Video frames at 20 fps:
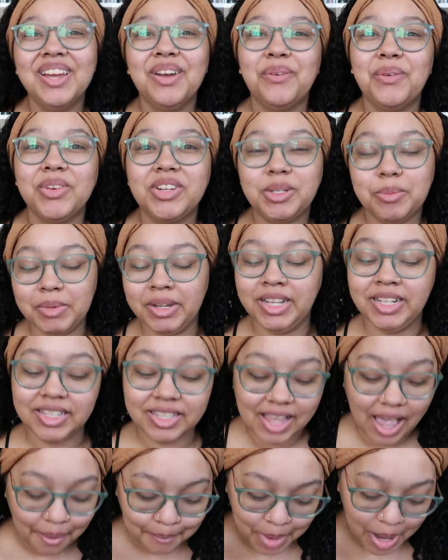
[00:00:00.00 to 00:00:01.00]
which
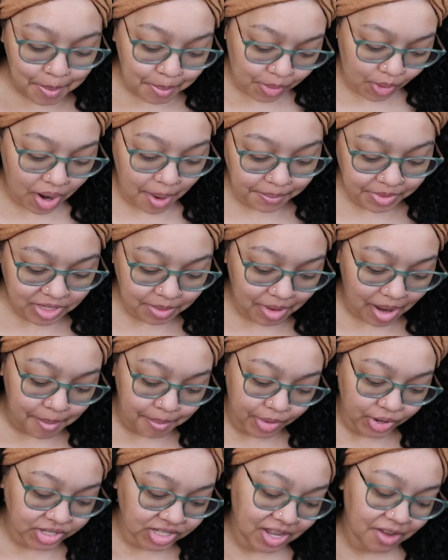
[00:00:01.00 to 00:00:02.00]
means my prompts and my
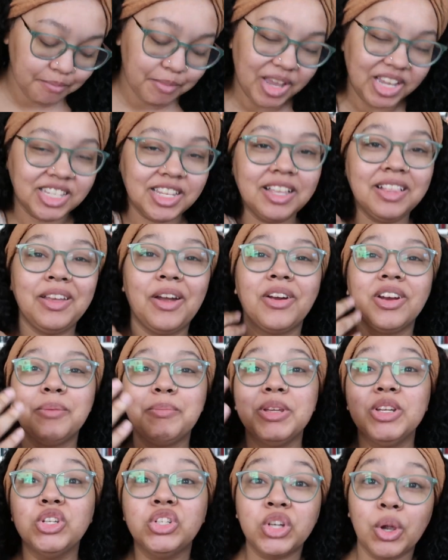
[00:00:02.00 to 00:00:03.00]
books have basically already
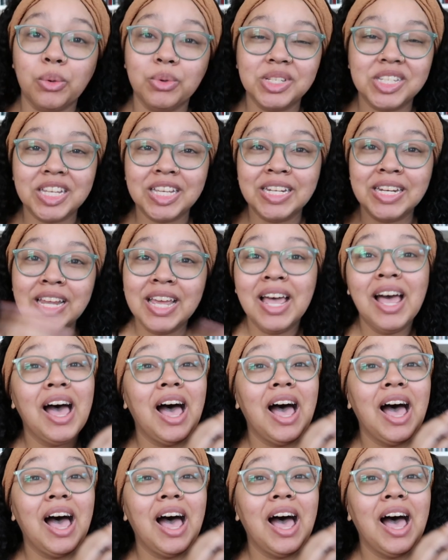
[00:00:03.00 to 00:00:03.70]
been chosen.